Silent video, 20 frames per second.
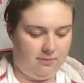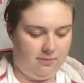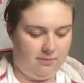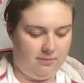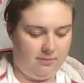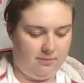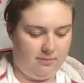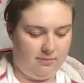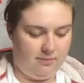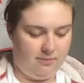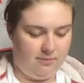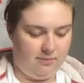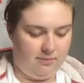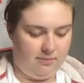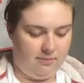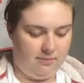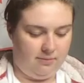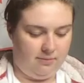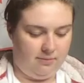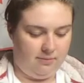
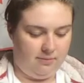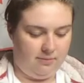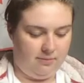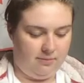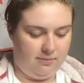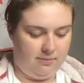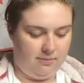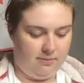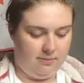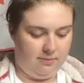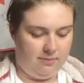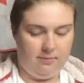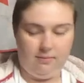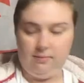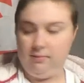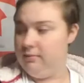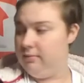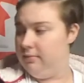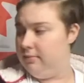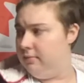
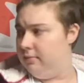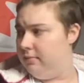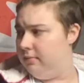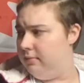No words are spoken by the person on screen.